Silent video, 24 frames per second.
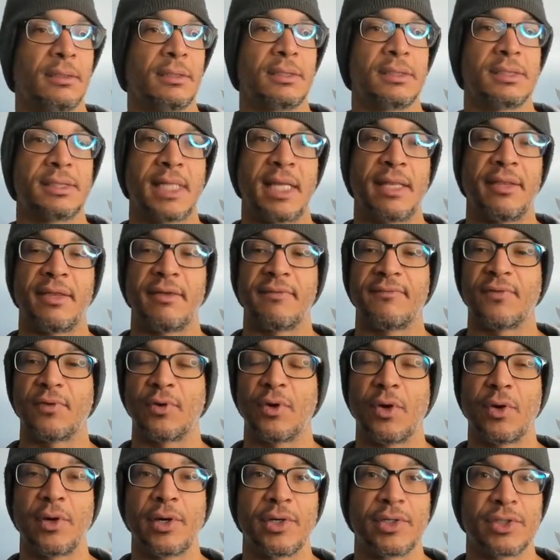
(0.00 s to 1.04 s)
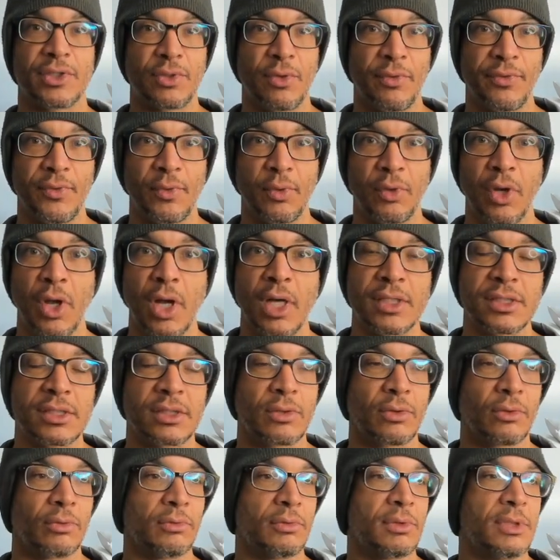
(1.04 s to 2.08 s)
Same thing for lawyers going through law
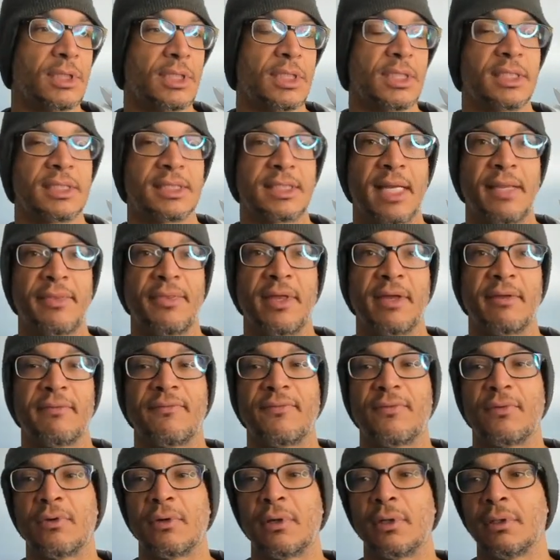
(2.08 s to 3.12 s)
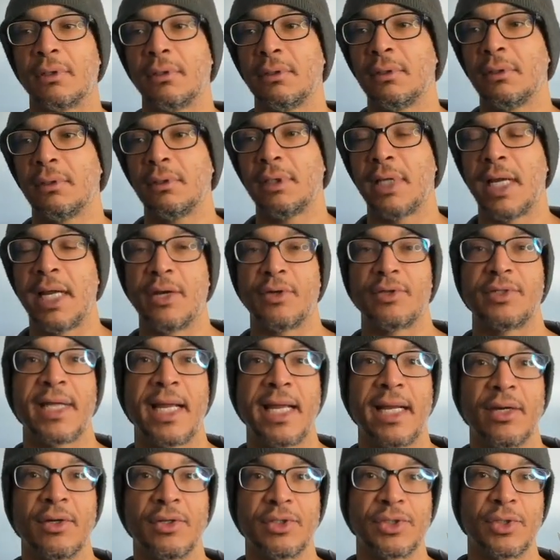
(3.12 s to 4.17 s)
school. Same thing for
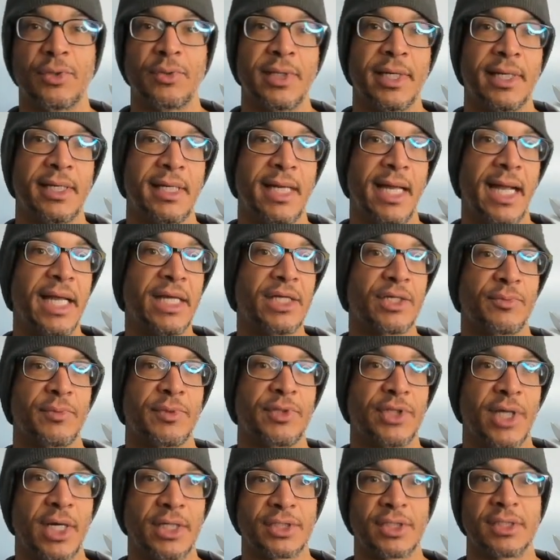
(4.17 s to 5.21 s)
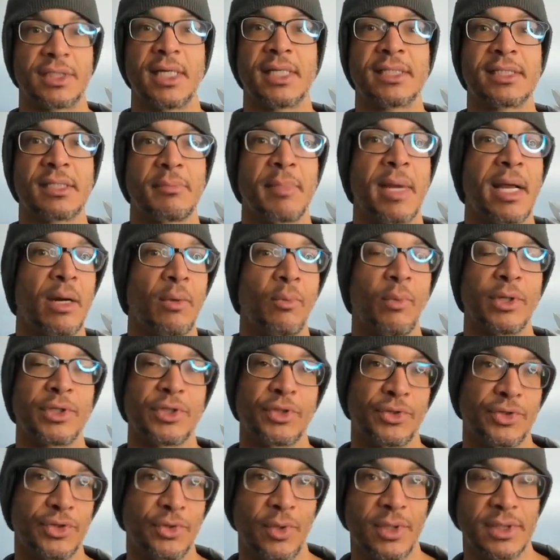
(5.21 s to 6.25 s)
entertainers who get agent rejection. It doesn't matter what
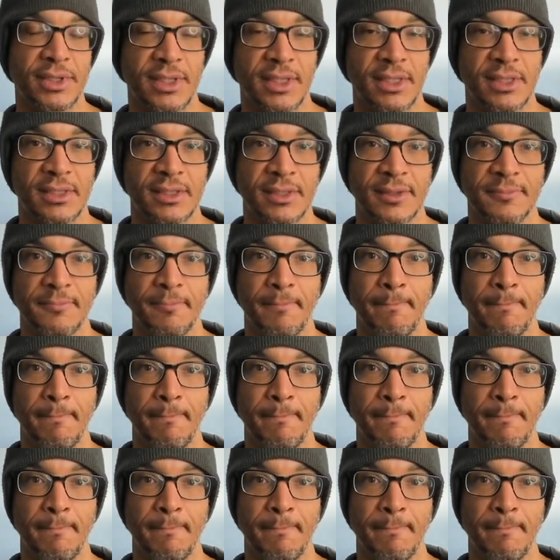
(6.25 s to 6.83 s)
your choice is.